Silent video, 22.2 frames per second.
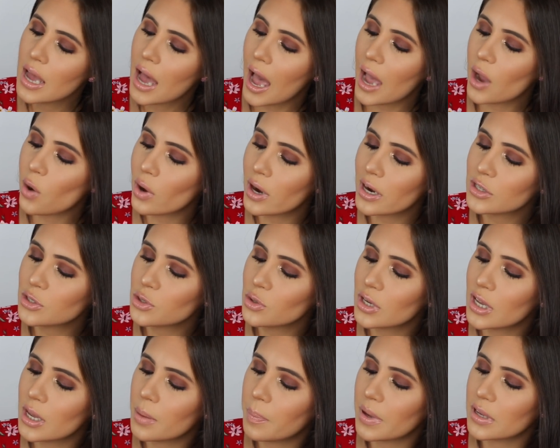I wanted to
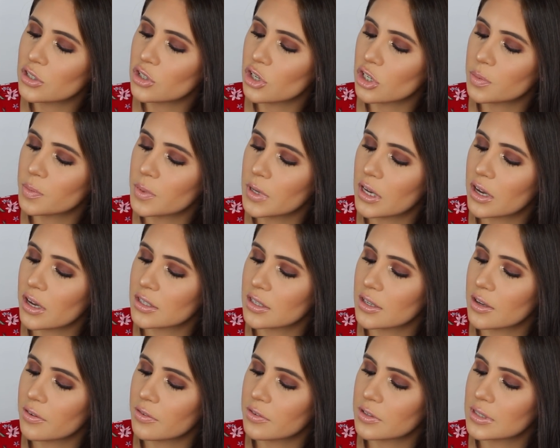keep it just
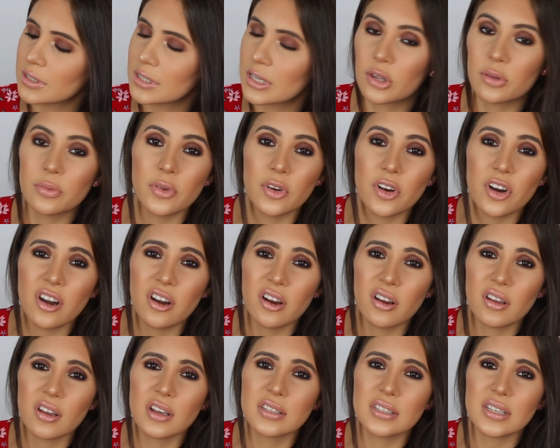because of silver,
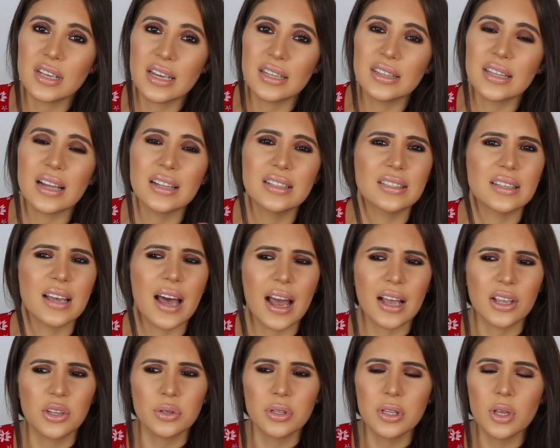because that's
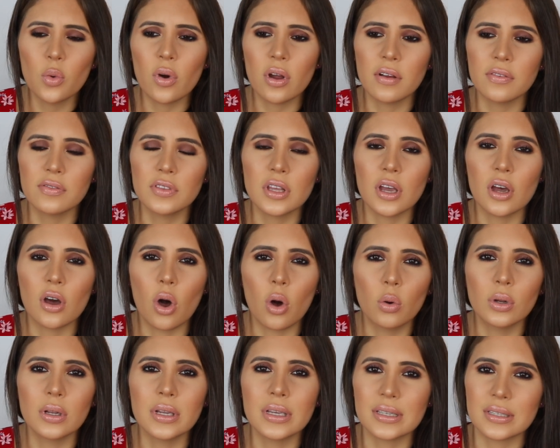actually one of the
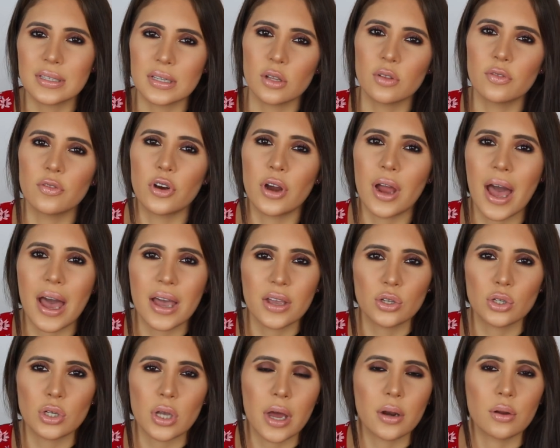only silver
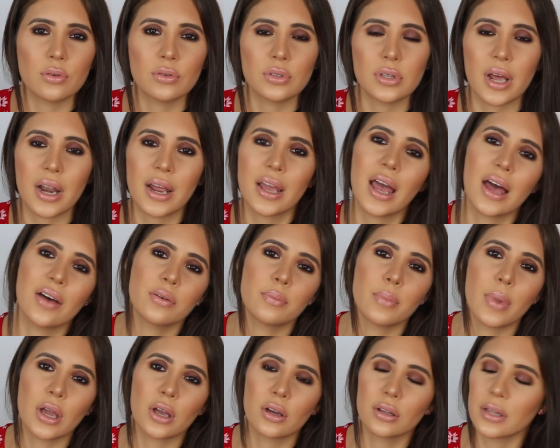eyeshadows that I have
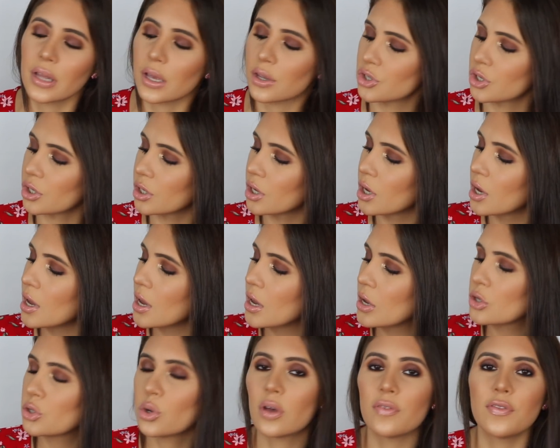in my collection.
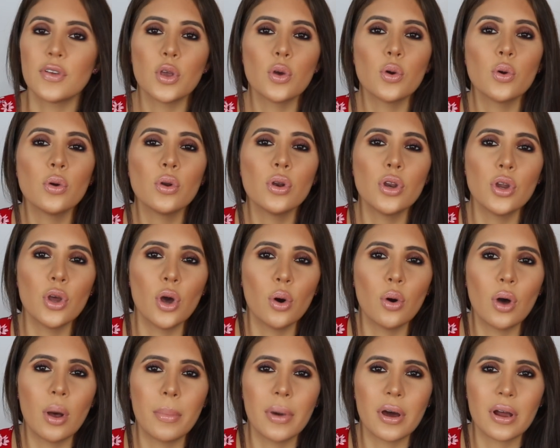So if you
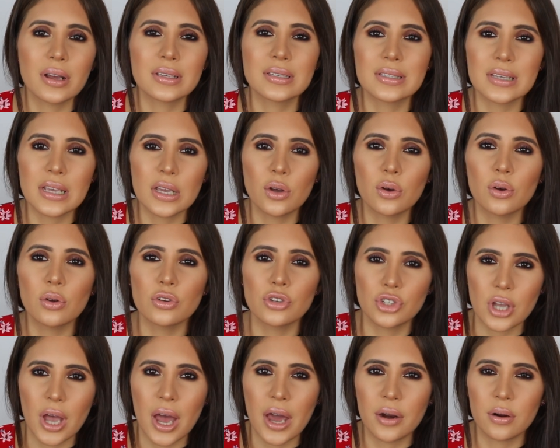know about a single
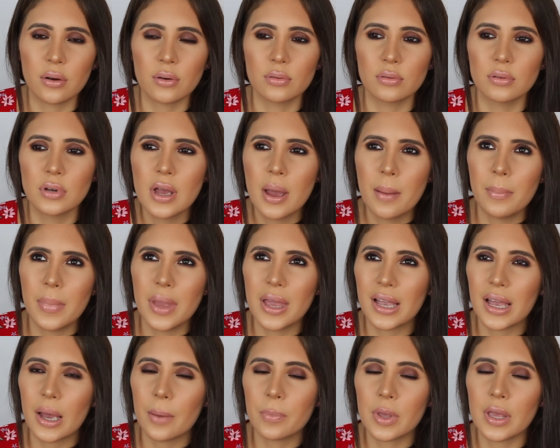shadow,
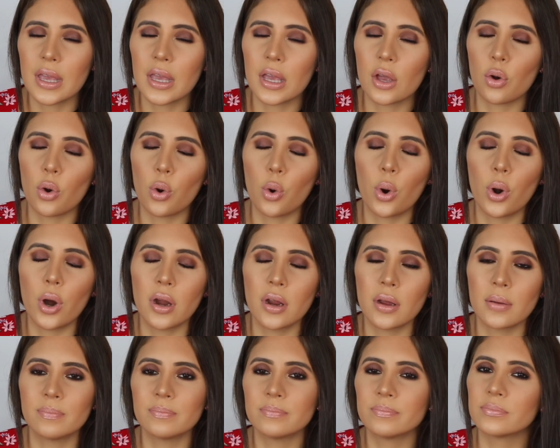Makeup Geek
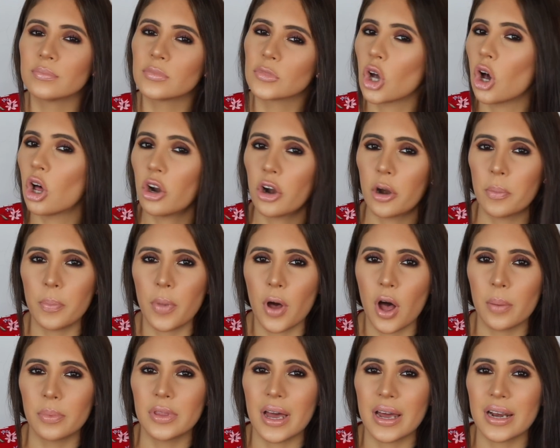or
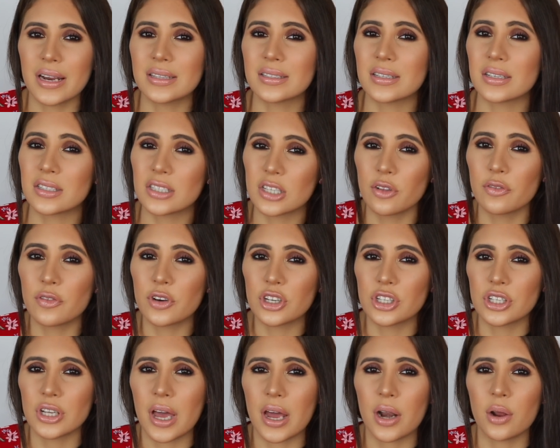Colourpop, that it's a silver
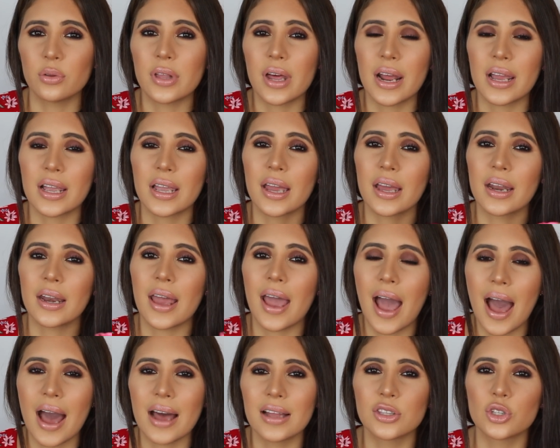shadow that I can
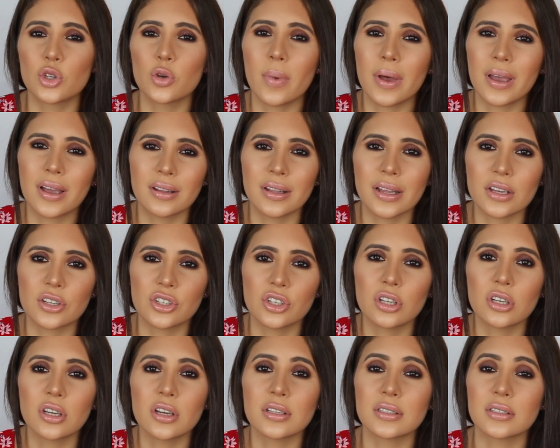add to my
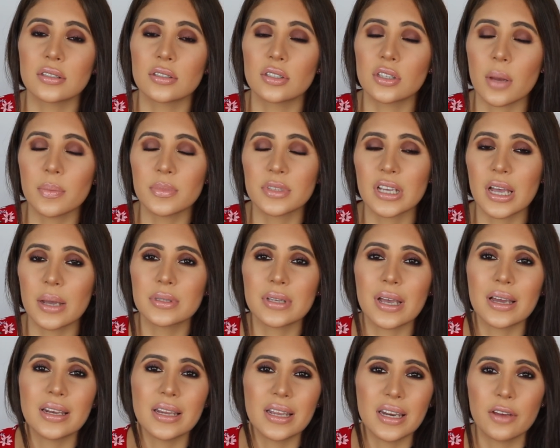collection, because sometimes
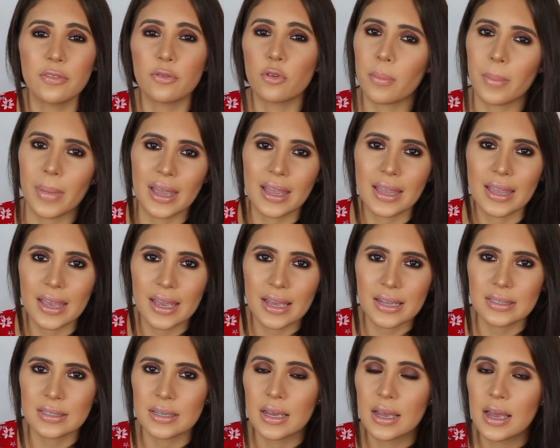I need it for my
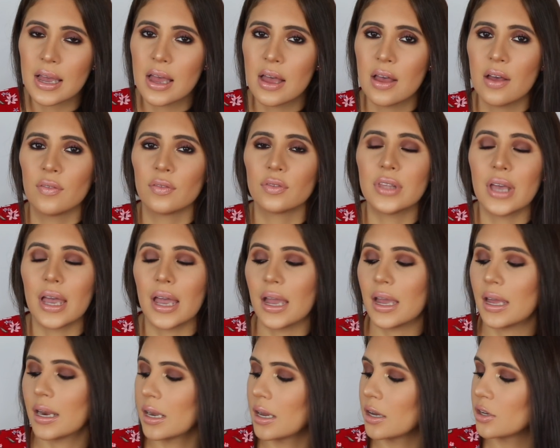kids,
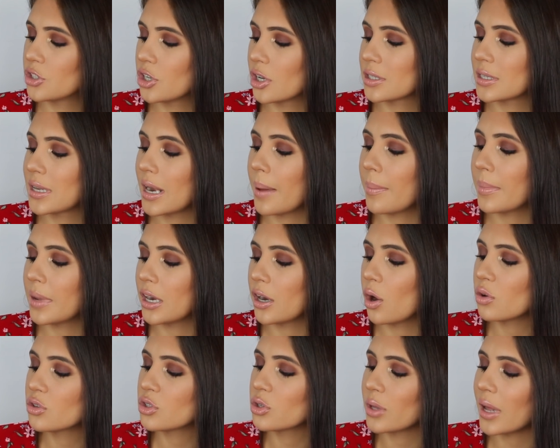then just let me
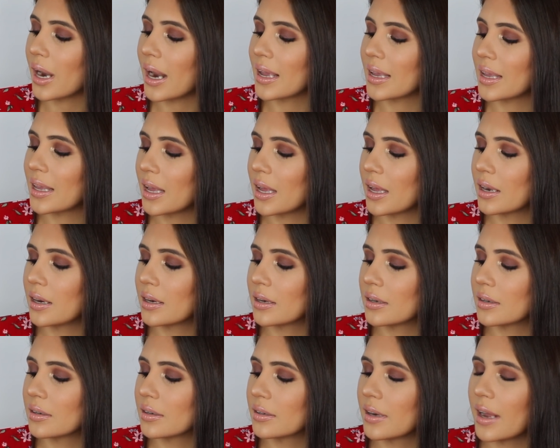know so that I
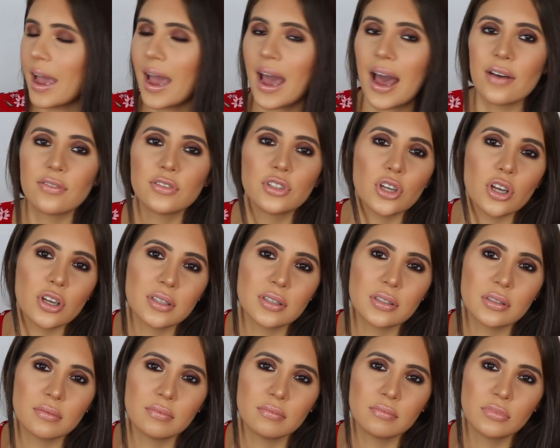can have
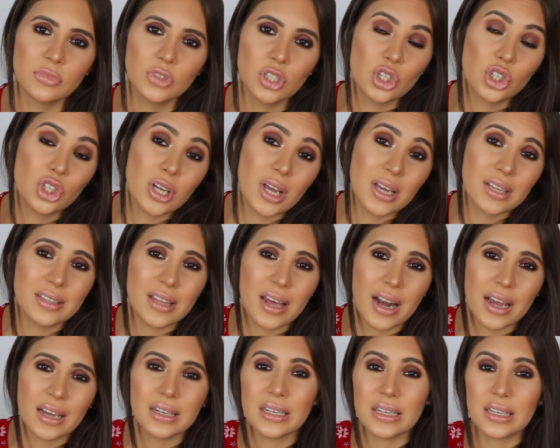just the shade
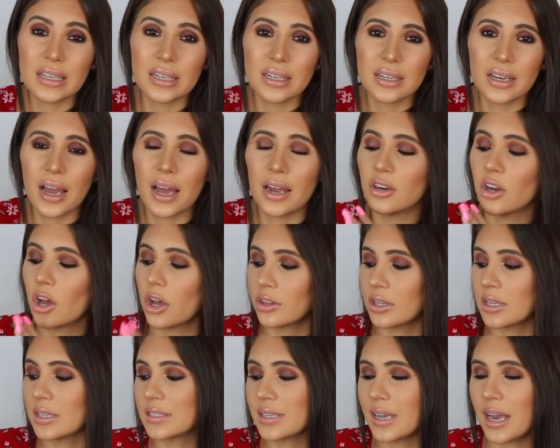that I need and
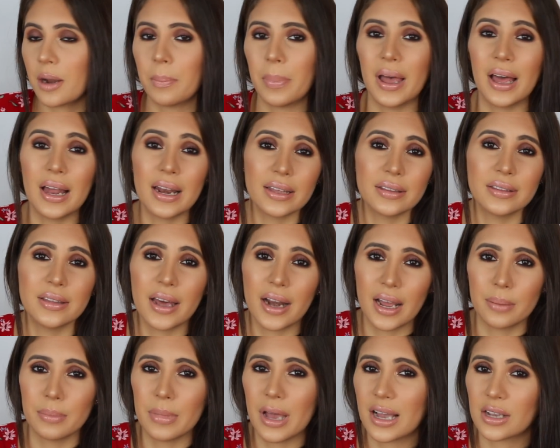not the entire palette that
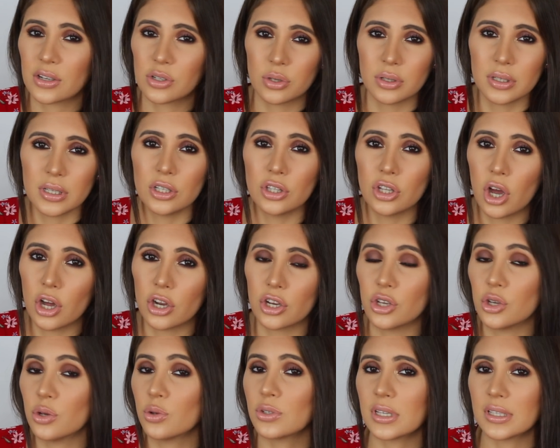I'm actually
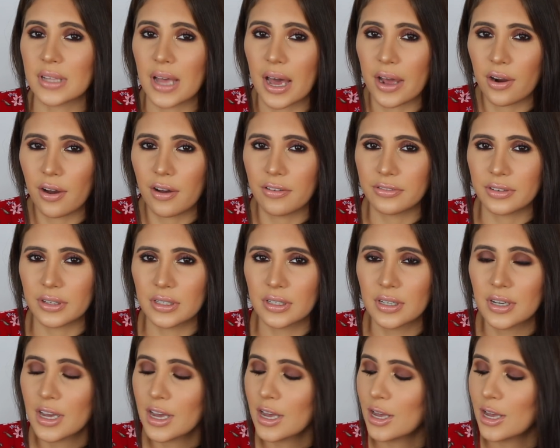not using that often.